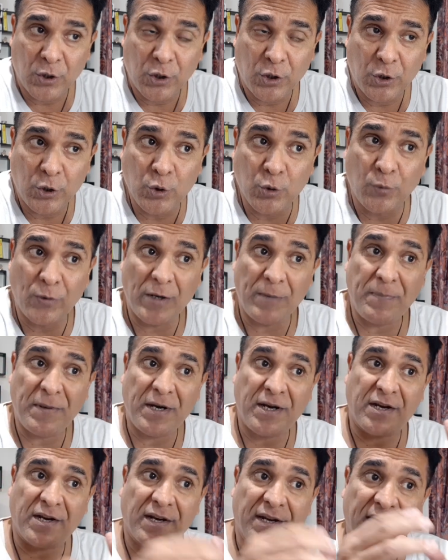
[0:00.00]
You will be
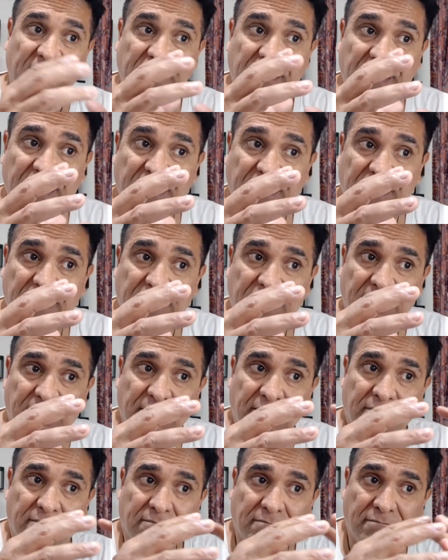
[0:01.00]
connected
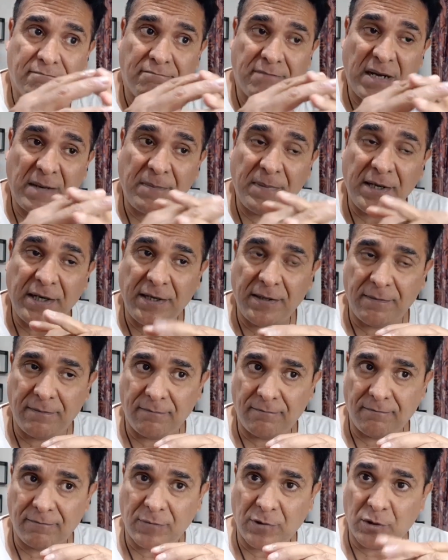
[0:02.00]
maybe
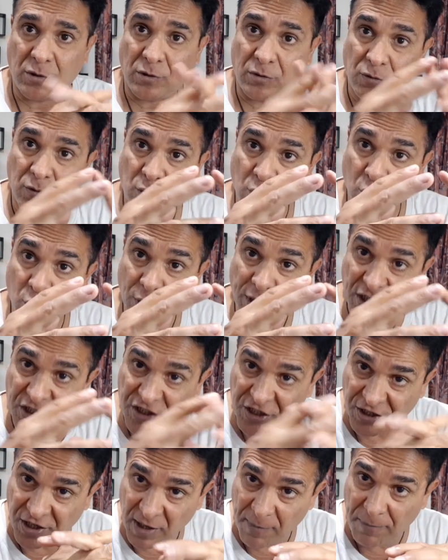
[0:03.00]
through
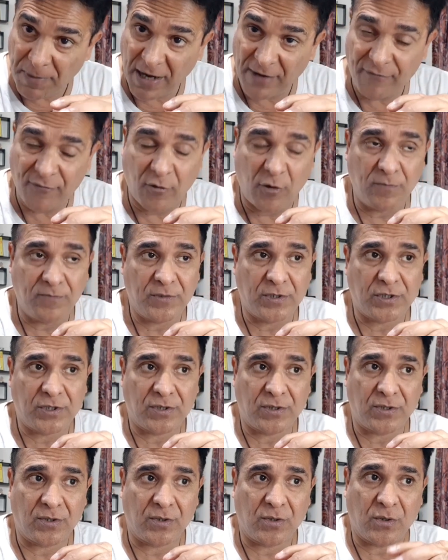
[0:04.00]
digital platforms
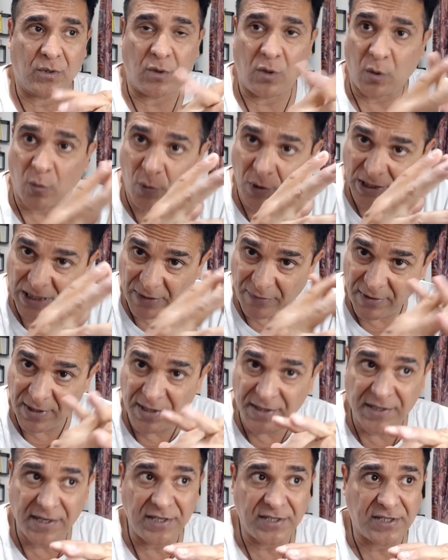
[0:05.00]
or whatever
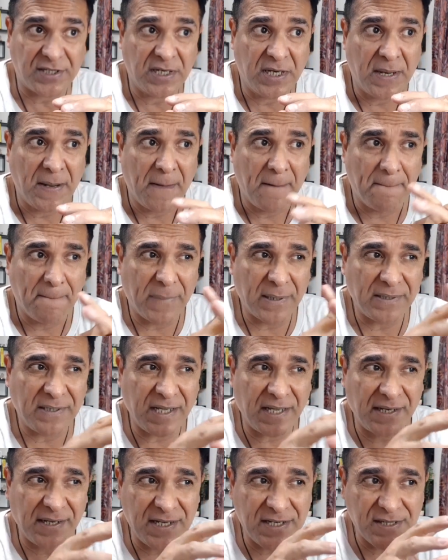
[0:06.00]
it is, But
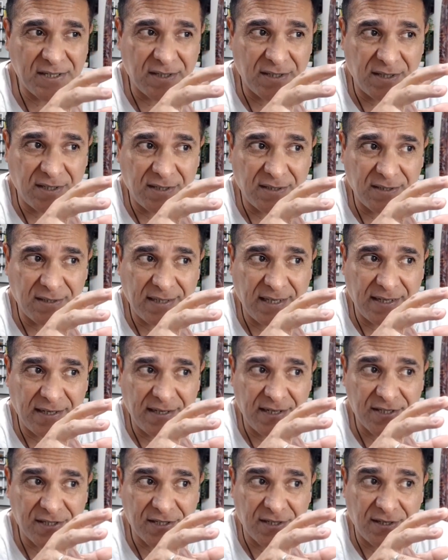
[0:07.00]
there is
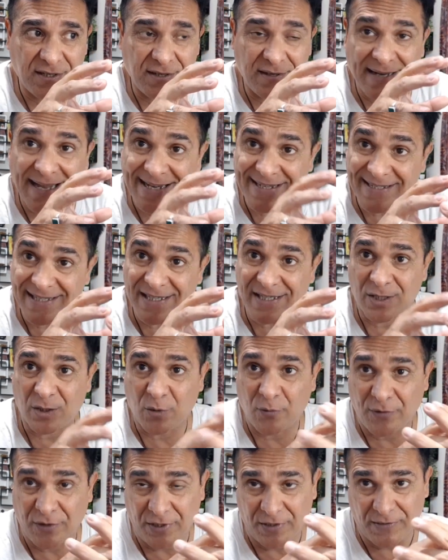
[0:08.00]
a nexus
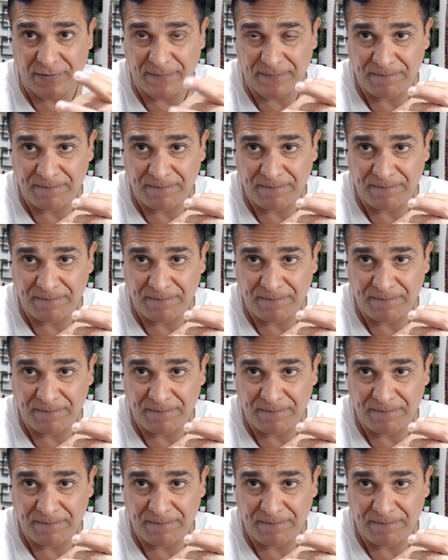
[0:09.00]
over here.